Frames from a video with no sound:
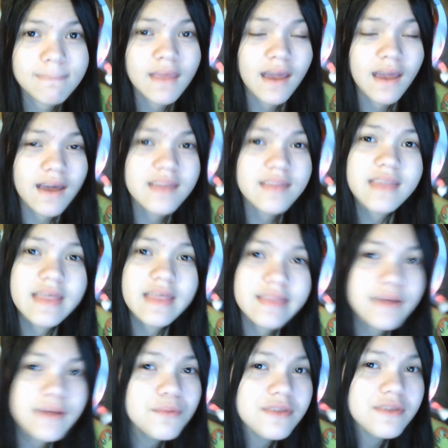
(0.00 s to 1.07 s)
And
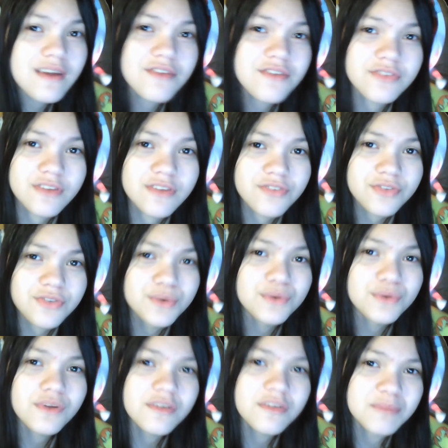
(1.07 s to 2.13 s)
then they were there for the
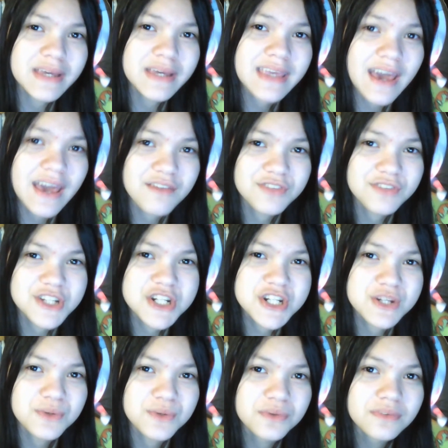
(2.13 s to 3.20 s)
funeral of my
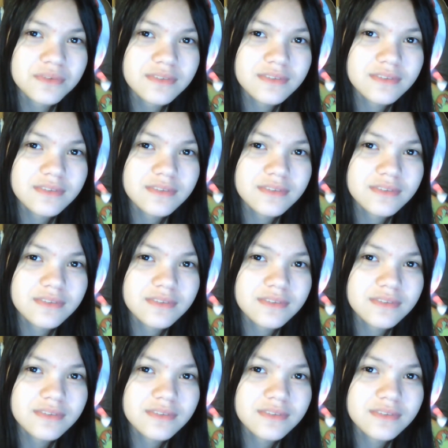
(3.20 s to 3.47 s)
catfish too.